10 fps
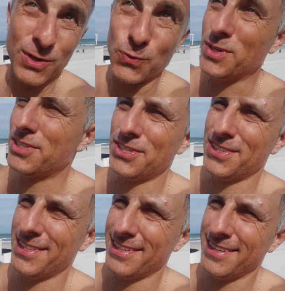which
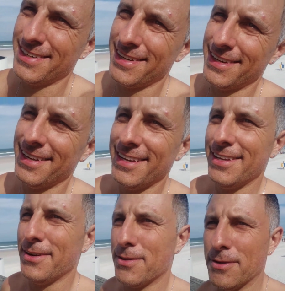
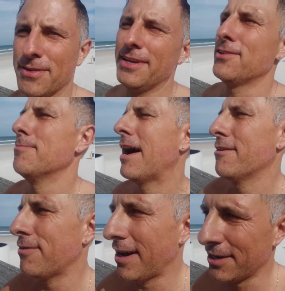
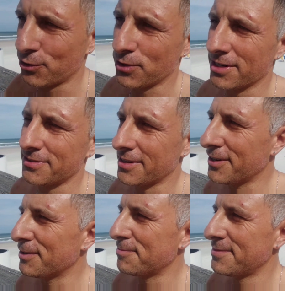disease-modifying drugs they
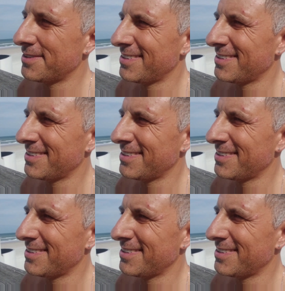call them.